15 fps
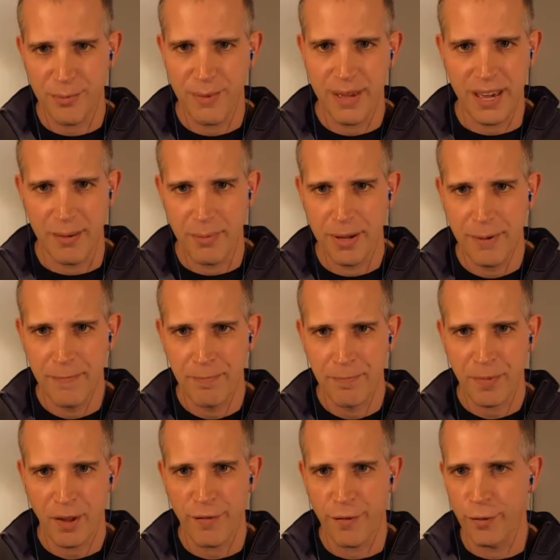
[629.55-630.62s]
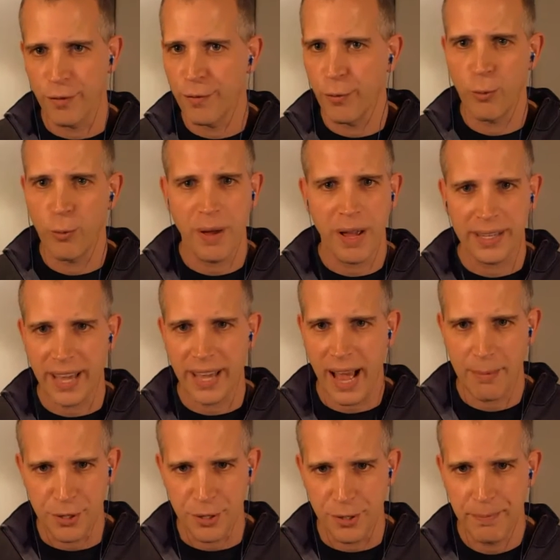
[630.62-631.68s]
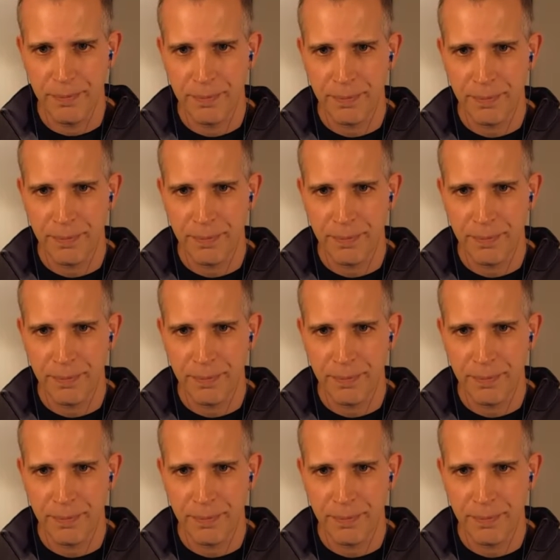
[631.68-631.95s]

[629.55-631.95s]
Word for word: MIB for full band capture.